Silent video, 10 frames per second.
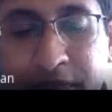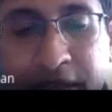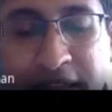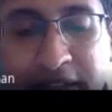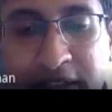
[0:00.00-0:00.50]

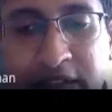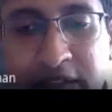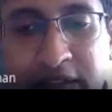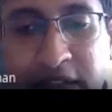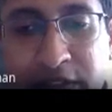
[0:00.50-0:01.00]
And this
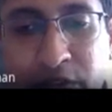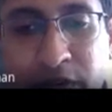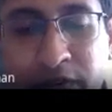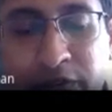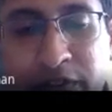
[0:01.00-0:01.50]
tells you
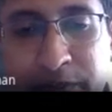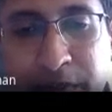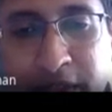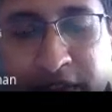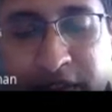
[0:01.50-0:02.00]
one of the first
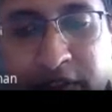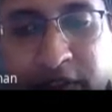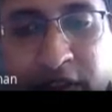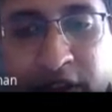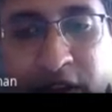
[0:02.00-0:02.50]

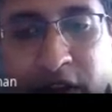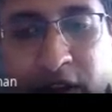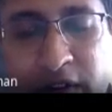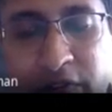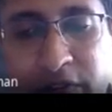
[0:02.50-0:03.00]
predictions,
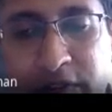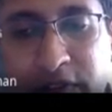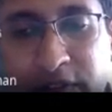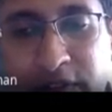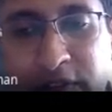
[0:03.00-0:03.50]
one of the first
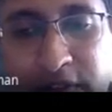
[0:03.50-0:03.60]
results